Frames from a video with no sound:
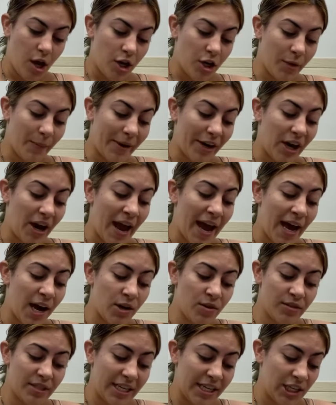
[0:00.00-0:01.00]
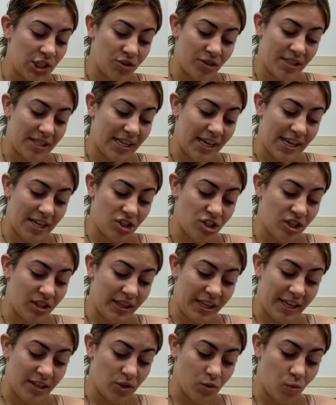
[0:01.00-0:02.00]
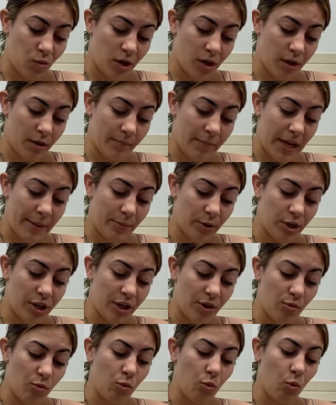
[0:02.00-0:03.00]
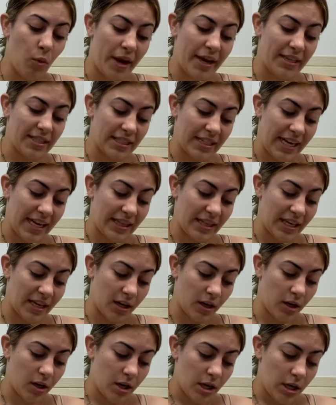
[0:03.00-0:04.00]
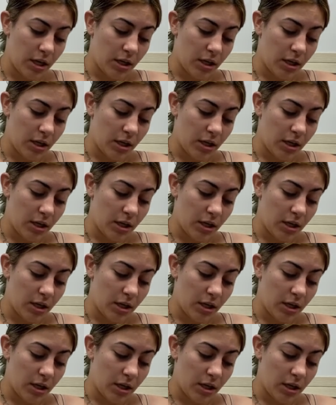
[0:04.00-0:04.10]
No matter how dangerous the ancient lands were, Piper couldn't wait to get there.